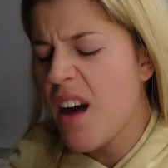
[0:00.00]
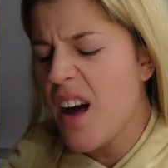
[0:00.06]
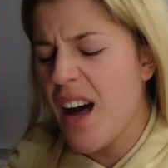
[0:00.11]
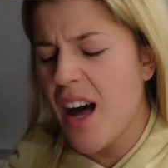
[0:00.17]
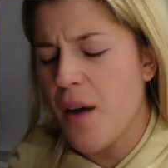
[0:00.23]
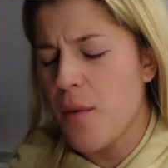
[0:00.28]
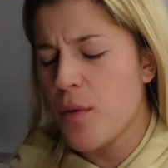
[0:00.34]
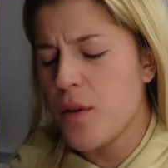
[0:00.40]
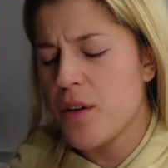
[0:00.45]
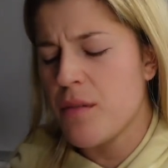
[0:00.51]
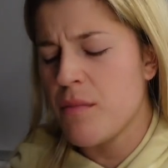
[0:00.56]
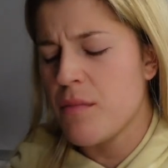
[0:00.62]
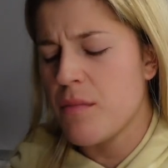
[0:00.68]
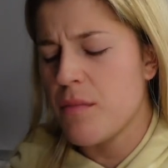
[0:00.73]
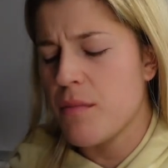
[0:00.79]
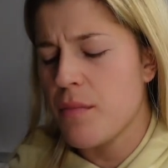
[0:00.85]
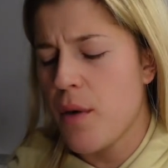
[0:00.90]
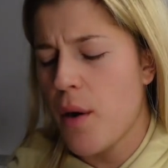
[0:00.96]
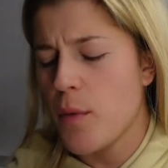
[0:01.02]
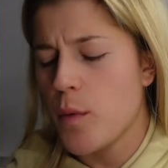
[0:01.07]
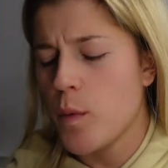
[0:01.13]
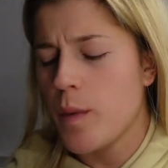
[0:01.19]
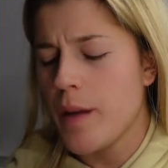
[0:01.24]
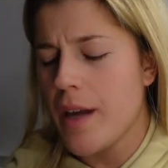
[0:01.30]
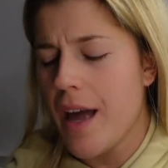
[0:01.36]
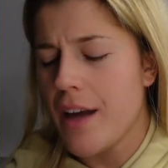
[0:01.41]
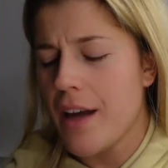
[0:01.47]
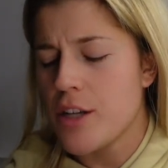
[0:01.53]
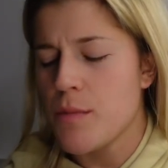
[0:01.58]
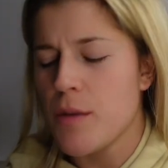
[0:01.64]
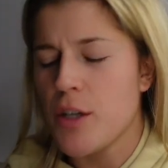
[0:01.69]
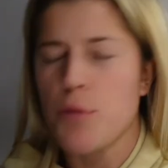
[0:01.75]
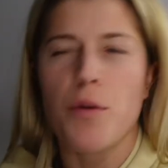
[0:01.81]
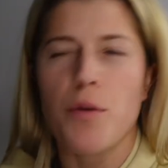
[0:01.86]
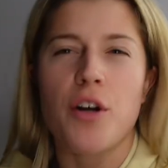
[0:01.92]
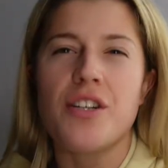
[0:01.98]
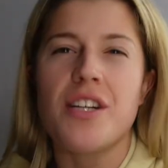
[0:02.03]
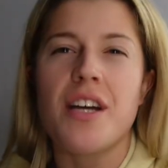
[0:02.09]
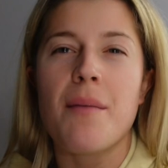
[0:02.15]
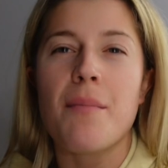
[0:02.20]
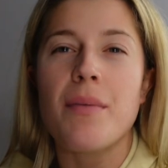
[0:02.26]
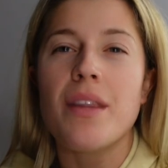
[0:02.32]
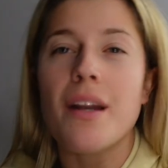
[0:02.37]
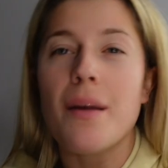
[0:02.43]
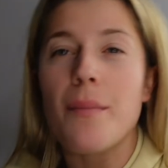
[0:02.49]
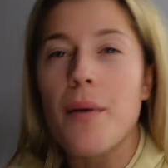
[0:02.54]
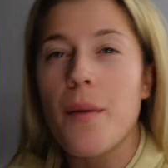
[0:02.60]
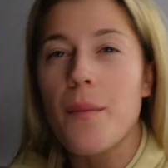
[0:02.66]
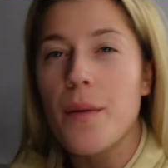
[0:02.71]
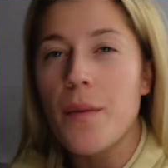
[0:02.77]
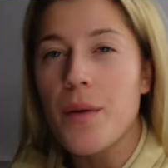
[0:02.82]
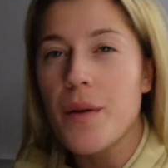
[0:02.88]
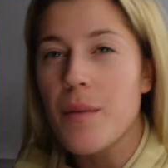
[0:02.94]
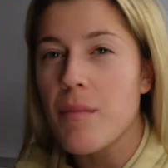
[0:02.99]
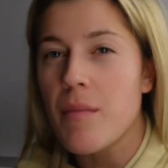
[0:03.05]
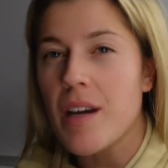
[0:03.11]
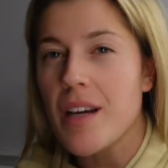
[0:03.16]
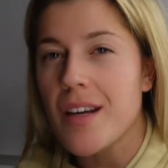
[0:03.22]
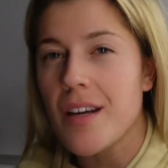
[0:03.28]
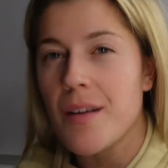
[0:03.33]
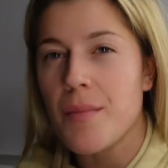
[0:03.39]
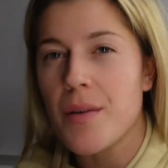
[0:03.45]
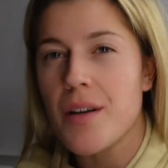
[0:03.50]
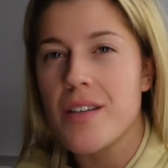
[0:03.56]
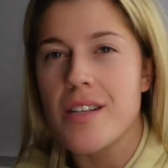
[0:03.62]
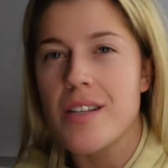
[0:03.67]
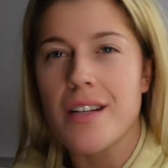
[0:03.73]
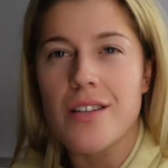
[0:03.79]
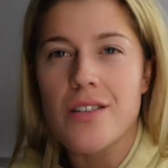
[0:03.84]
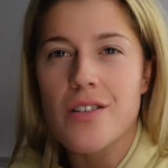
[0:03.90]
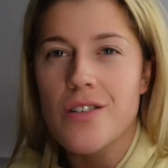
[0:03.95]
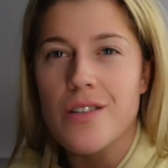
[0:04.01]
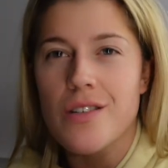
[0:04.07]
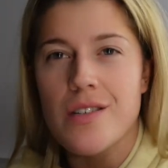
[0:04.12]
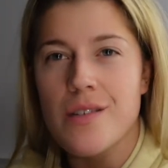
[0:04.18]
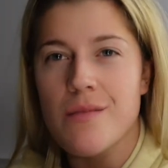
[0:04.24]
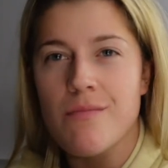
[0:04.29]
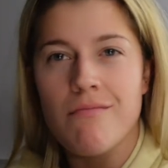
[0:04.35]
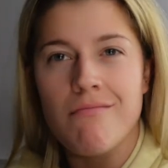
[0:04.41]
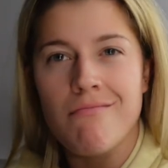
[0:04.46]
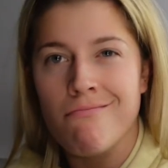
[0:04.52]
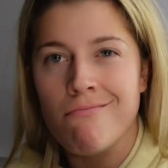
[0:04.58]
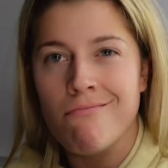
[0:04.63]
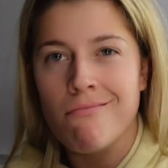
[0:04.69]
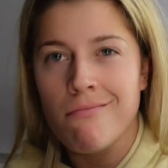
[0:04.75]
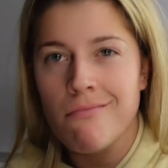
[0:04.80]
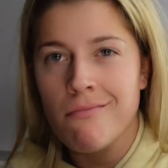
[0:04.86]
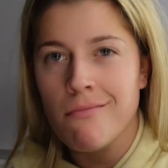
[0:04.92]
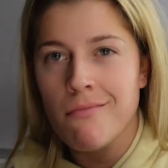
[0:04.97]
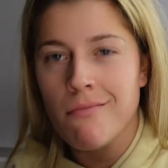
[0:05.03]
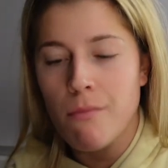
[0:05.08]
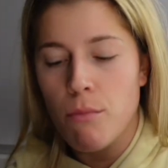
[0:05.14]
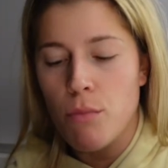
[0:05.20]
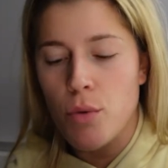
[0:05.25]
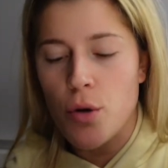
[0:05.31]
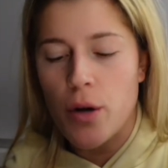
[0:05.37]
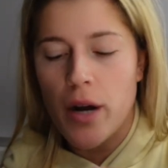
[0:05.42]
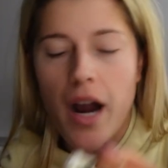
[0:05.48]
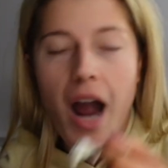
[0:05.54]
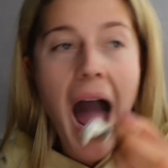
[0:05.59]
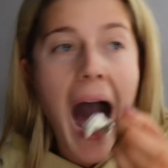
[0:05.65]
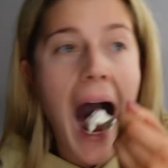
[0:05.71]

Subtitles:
I wouldn't probably add as much protein, but then I probably wouldn't make it because then it's just boring.